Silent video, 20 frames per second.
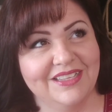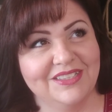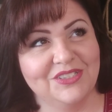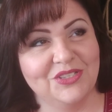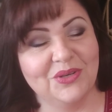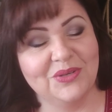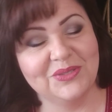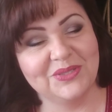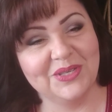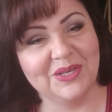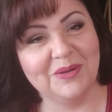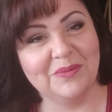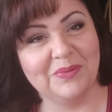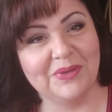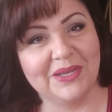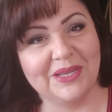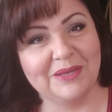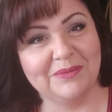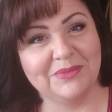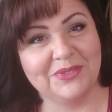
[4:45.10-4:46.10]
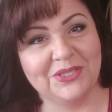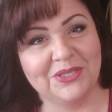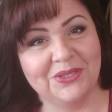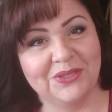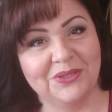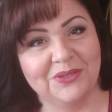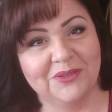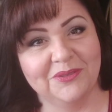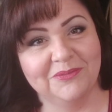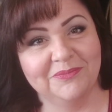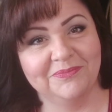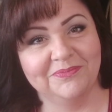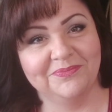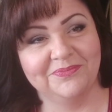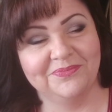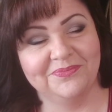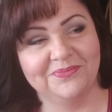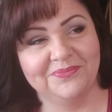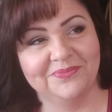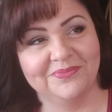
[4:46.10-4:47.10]
So I was gonna pick up 2,
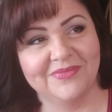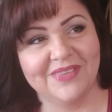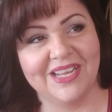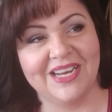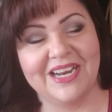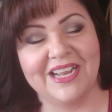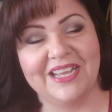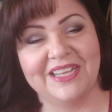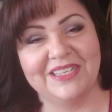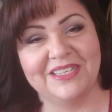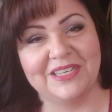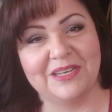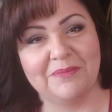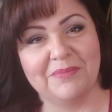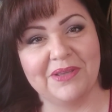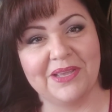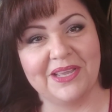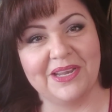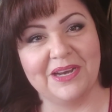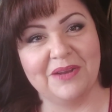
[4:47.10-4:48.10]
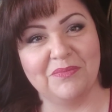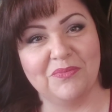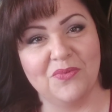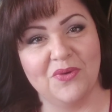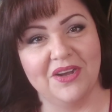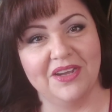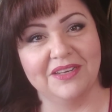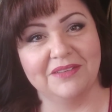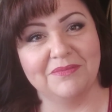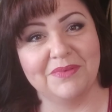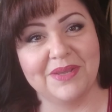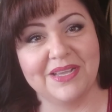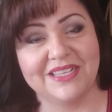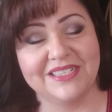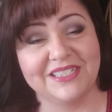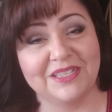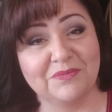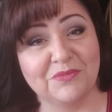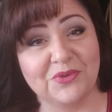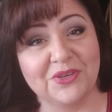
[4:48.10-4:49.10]
and I ended up picking up 1
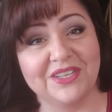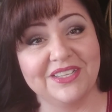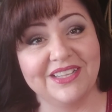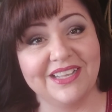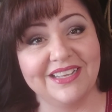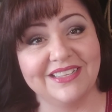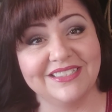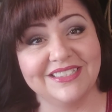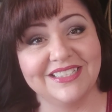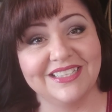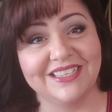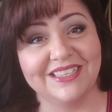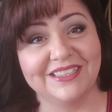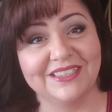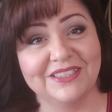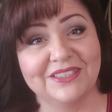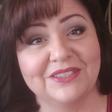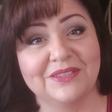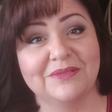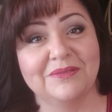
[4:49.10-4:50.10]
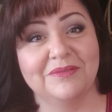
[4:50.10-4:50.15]
because I'm realizing